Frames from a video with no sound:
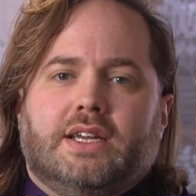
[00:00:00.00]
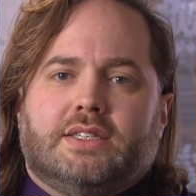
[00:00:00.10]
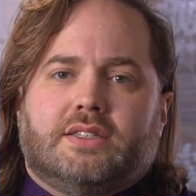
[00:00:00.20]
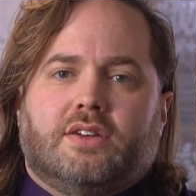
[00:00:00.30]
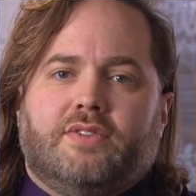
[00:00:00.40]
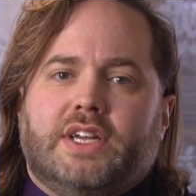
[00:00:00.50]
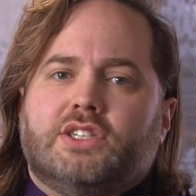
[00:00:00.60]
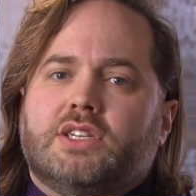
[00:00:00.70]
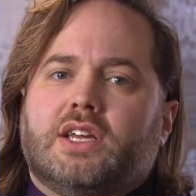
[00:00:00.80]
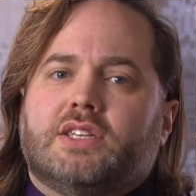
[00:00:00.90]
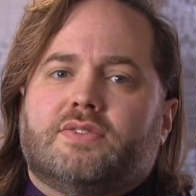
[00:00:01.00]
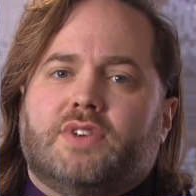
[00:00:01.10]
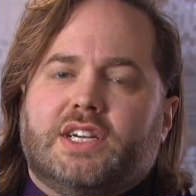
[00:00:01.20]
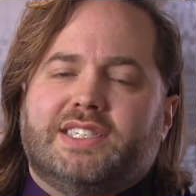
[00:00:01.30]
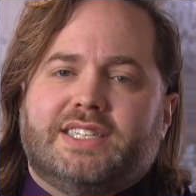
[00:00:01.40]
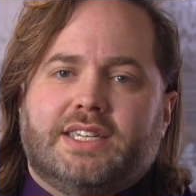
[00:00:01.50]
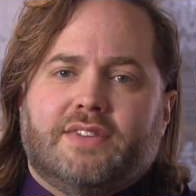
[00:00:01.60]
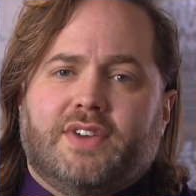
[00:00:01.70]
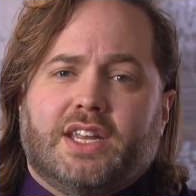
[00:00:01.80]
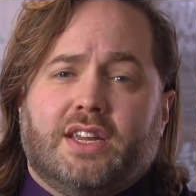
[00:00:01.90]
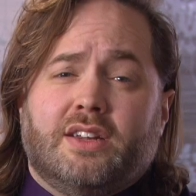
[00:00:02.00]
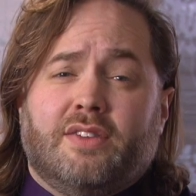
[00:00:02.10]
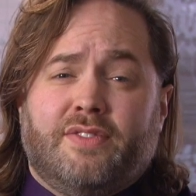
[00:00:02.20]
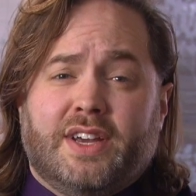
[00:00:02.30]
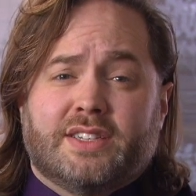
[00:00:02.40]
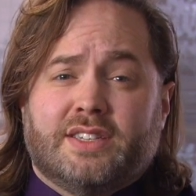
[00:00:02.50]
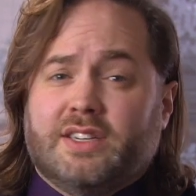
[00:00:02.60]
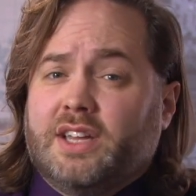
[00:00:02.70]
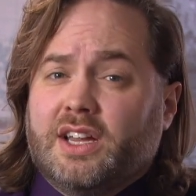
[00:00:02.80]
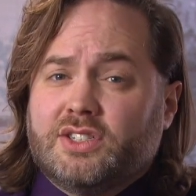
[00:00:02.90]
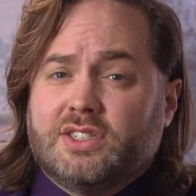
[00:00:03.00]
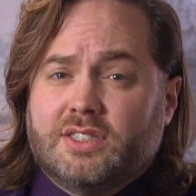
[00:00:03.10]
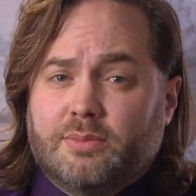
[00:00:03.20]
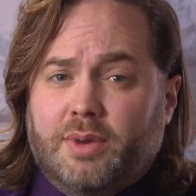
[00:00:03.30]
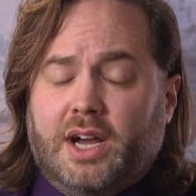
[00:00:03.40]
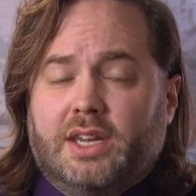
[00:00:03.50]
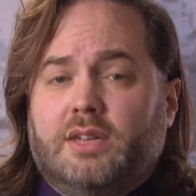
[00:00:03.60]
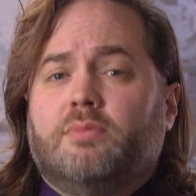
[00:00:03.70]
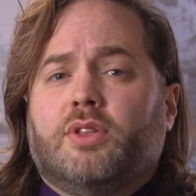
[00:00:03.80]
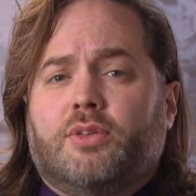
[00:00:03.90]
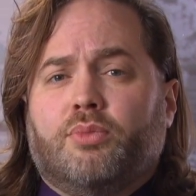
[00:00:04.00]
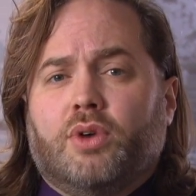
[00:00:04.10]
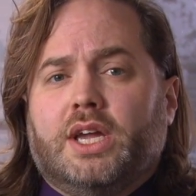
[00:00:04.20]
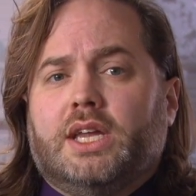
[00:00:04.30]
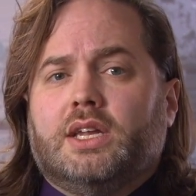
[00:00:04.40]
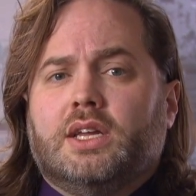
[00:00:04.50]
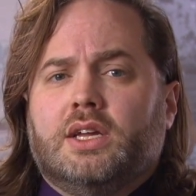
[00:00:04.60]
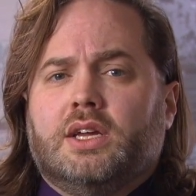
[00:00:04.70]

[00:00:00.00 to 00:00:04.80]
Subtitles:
Starvation has very significant effects on not just the body, but the brain.